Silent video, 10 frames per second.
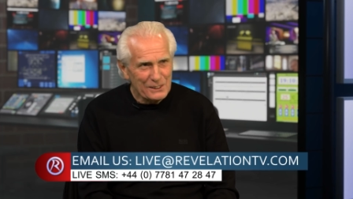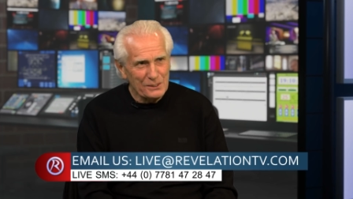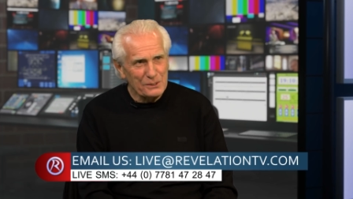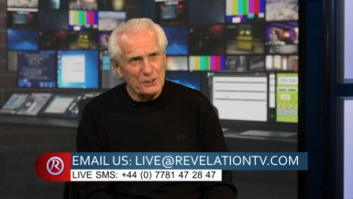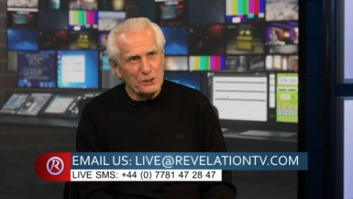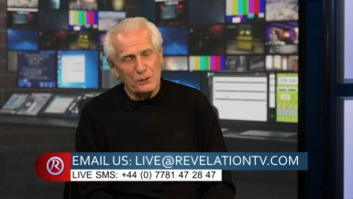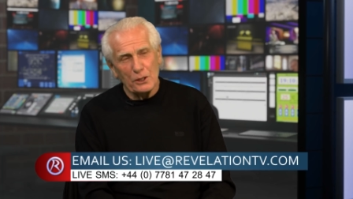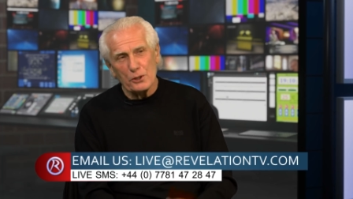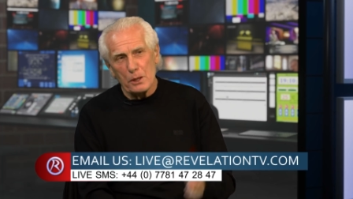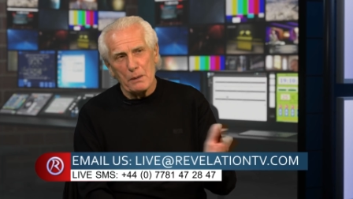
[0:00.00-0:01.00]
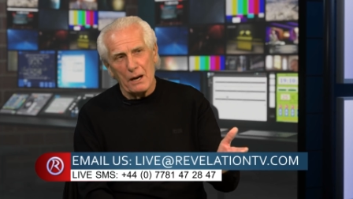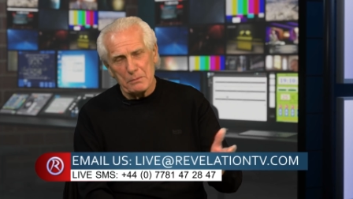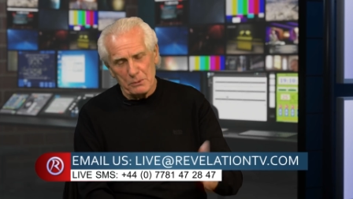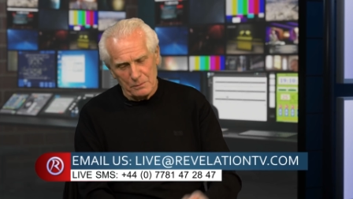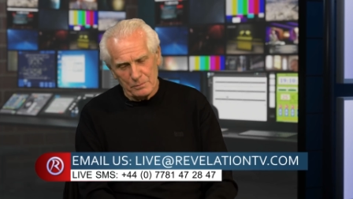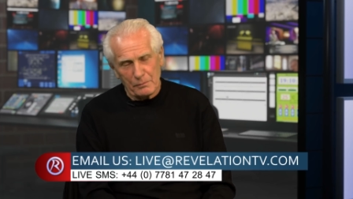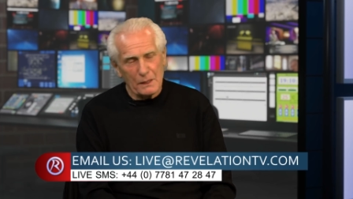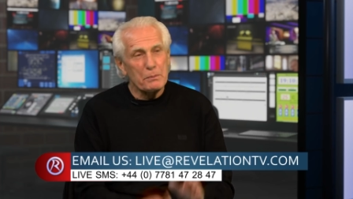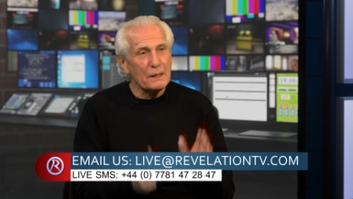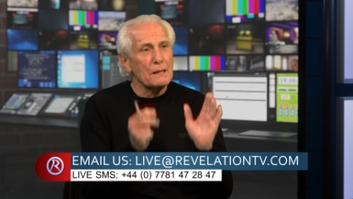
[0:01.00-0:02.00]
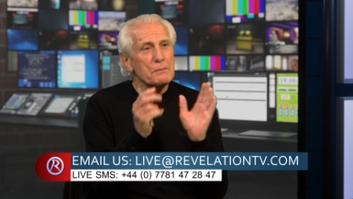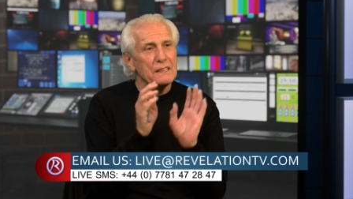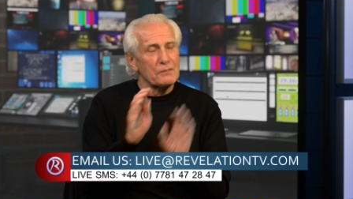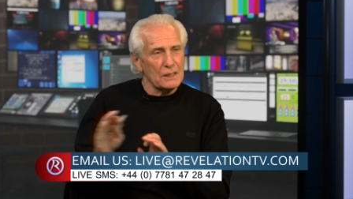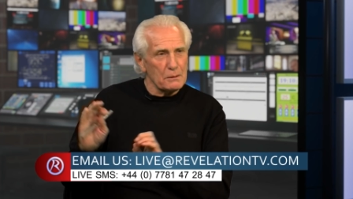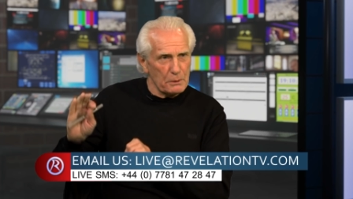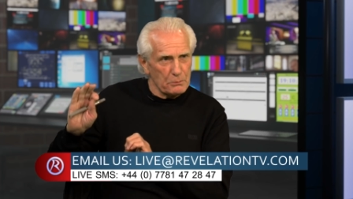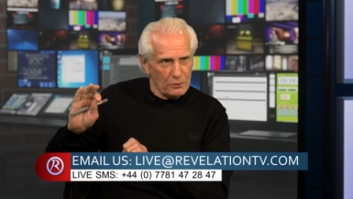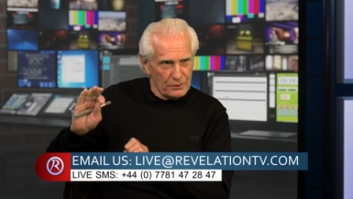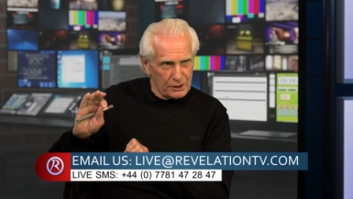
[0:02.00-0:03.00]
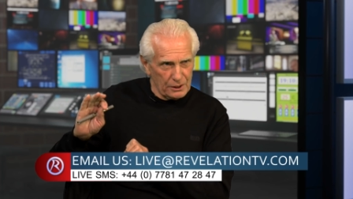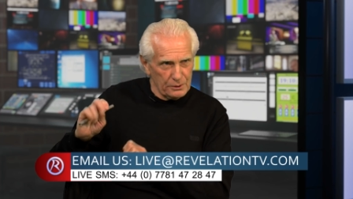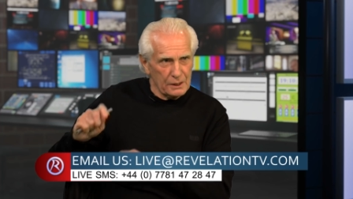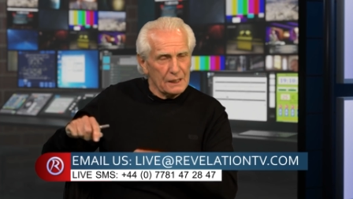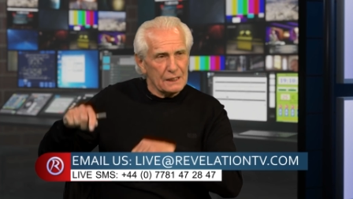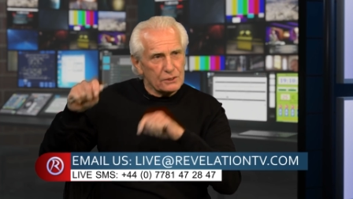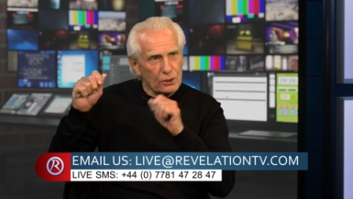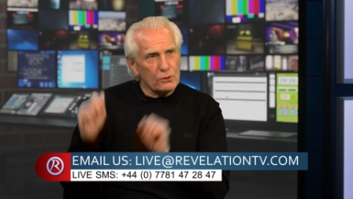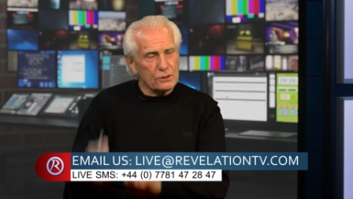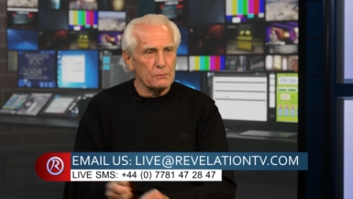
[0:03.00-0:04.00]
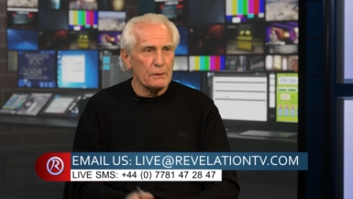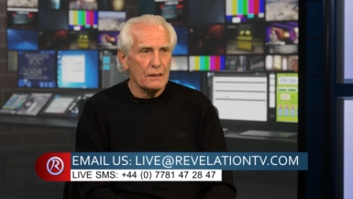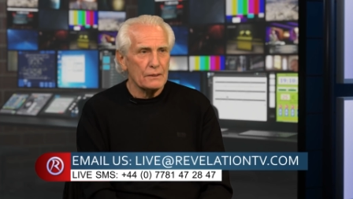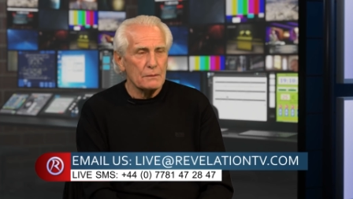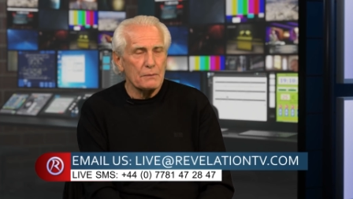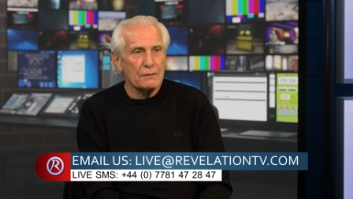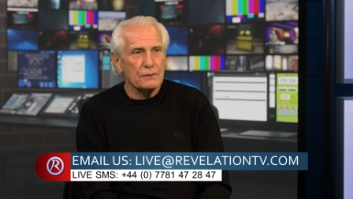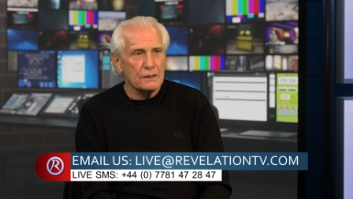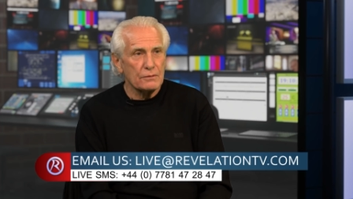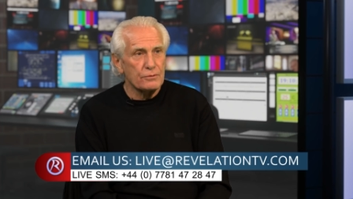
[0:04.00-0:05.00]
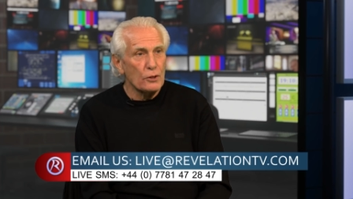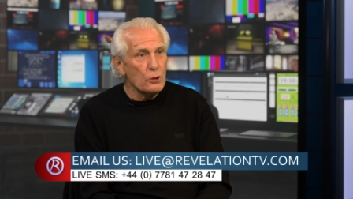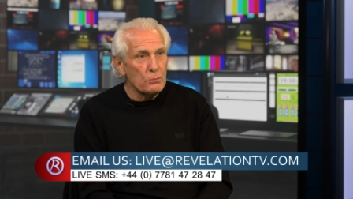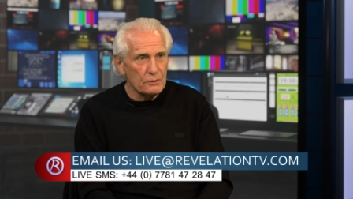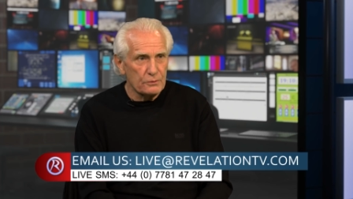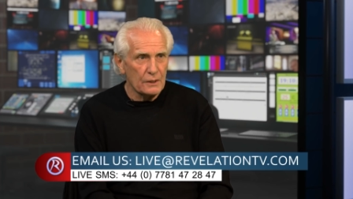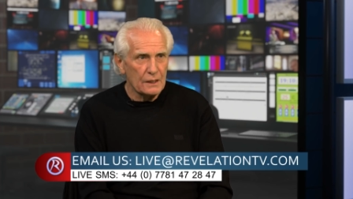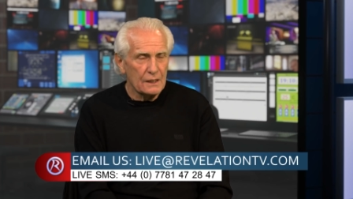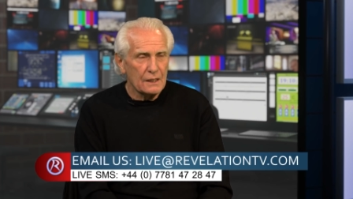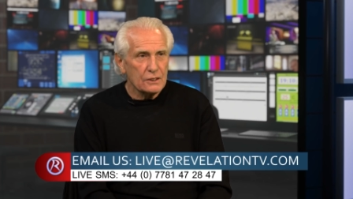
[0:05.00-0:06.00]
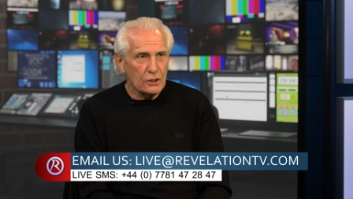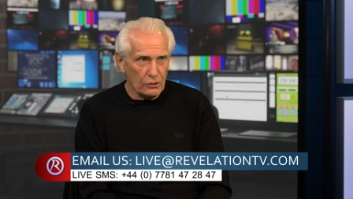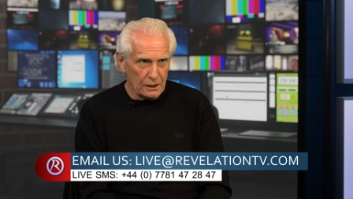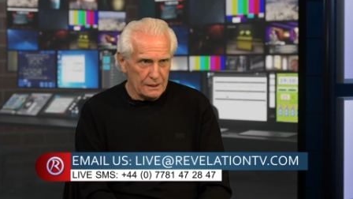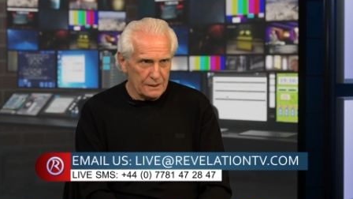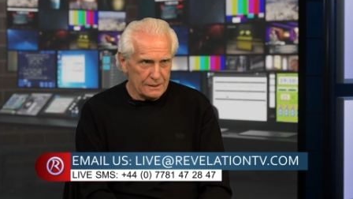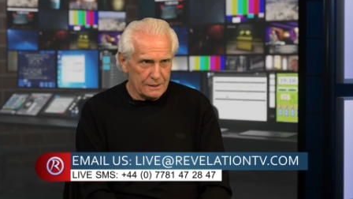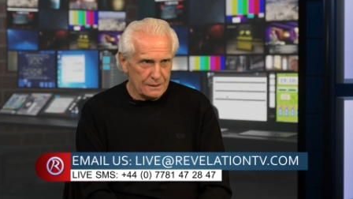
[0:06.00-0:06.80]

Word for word: you, you know the Bible. But let me give you a little bit more oh, of a oh, clue. Go on, yeah. talks about them having a form of godliness.